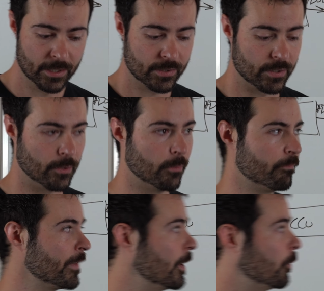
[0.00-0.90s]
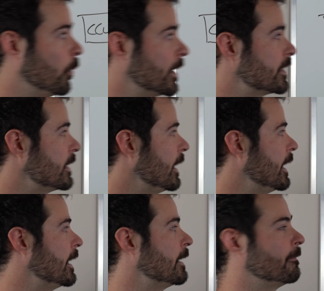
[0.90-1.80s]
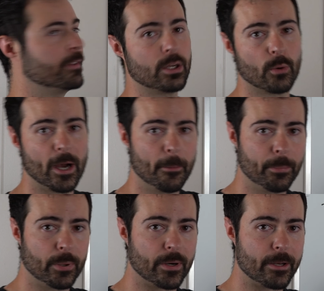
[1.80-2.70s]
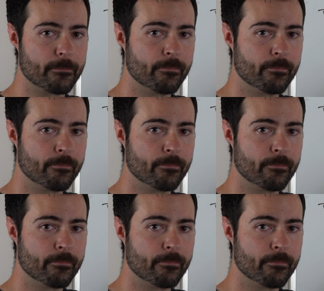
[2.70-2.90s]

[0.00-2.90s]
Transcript: So once a video output